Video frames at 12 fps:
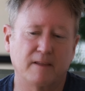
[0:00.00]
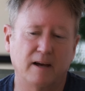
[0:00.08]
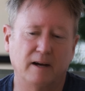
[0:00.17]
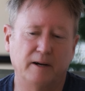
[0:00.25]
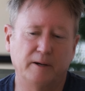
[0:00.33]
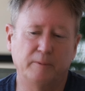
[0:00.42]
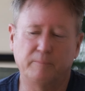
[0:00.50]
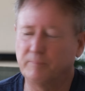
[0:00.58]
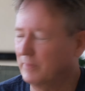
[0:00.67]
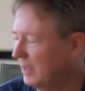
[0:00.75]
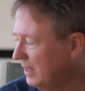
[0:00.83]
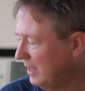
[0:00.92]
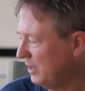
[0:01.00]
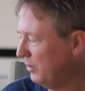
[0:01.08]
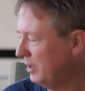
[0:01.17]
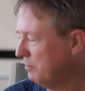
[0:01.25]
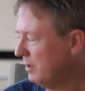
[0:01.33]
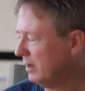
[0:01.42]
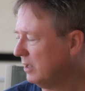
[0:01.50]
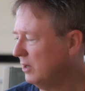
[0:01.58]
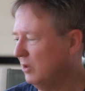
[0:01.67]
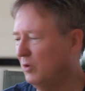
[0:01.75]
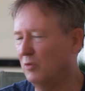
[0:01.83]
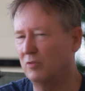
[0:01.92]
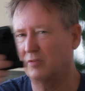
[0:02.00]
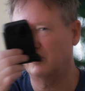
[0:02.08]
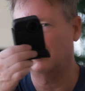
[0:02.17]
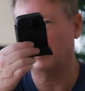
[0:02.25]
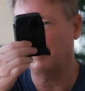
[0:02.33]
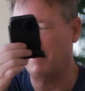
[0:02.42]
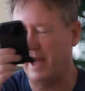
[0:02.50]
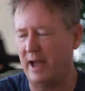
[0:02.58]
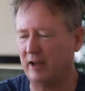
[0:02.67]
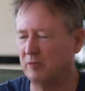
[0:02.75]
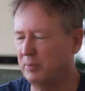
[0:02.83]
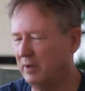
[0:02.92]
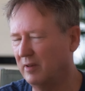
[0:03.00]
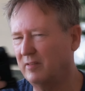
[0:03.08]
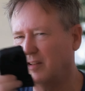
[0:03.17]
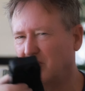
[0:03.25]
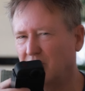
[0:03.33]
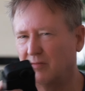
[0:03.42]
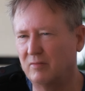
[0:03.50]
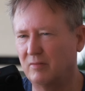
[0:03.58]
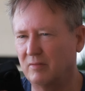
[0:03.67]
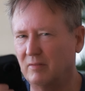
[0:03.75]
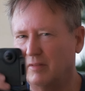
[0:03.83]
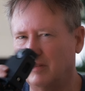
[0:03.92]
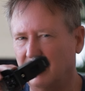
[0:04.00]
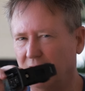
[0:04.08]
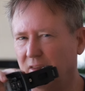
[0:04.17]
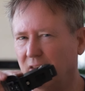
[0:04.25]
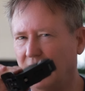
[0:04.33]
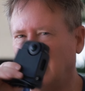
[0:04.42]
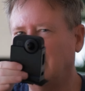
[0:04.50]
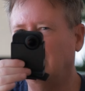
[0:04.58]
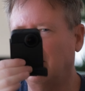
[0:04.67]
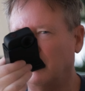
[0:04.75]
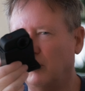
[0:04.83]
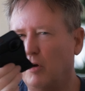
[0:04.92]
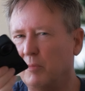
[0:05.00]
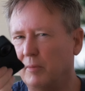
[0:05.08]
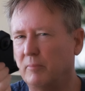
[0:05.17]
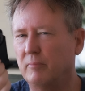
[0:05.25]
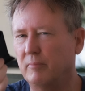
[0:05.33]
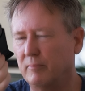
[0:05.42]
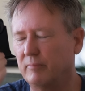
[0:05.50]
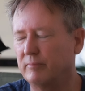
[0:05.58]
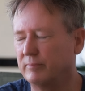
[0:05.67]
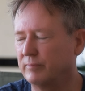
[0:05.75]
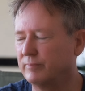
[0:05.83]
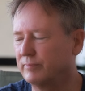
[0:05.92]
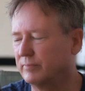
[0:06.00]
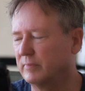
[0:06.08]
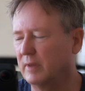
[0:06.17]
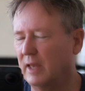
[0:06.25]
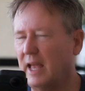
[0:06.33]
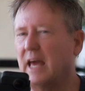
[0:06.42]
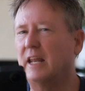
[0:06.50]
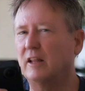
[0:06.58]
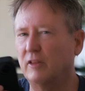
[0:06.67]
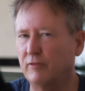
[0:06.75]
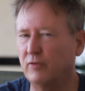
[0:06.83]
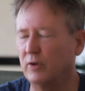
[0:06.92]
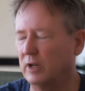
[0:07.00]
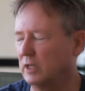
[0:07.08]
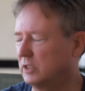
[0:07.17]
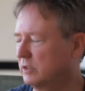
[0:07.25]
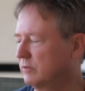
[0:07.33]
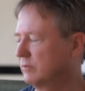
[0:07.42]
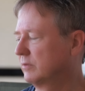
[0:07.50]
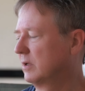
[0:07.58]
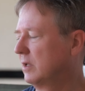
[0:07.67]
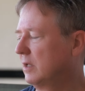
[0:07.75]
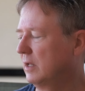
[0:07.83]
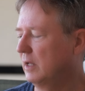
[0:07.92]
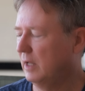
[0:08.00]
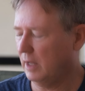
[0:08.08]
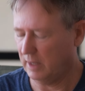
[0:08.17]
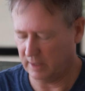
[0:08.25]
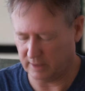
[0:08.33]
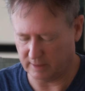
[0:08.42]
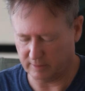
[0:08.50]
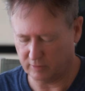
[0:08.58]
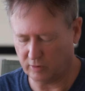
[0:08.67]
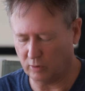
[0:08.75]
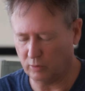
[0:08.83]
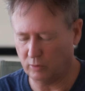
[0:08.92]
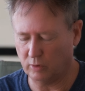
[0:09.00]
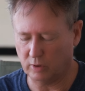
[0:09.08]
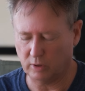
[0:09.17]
And I'm not going to use a Max because you got to take this home and edit the footage. So